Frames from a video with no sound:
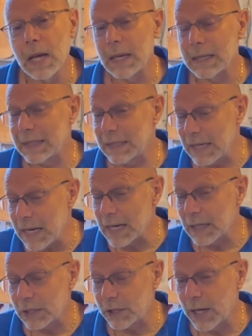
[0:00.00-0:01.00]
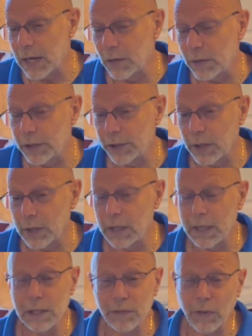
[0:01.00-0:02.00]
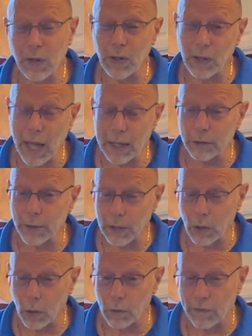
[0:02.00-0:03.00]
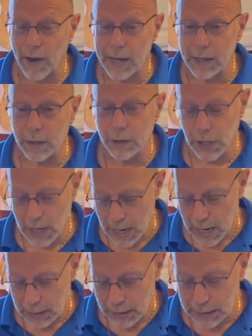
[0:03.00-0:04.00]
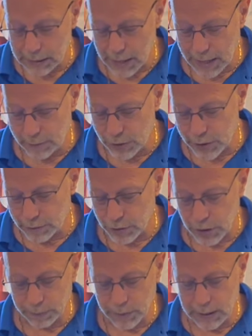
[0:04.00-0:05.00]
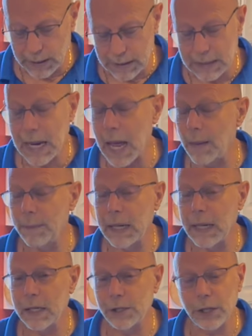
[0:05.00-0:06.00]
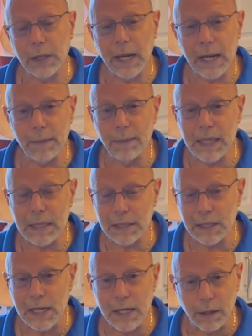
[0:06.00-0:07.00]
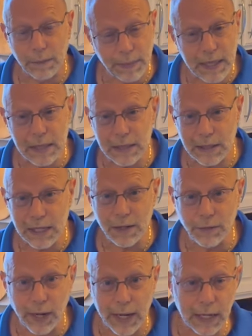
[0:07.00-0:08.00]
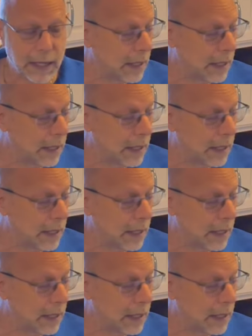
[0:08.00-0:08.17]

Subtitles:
A C extinguisher is for electrical fires. A lot of times you have something that's combination ABC or BC rated.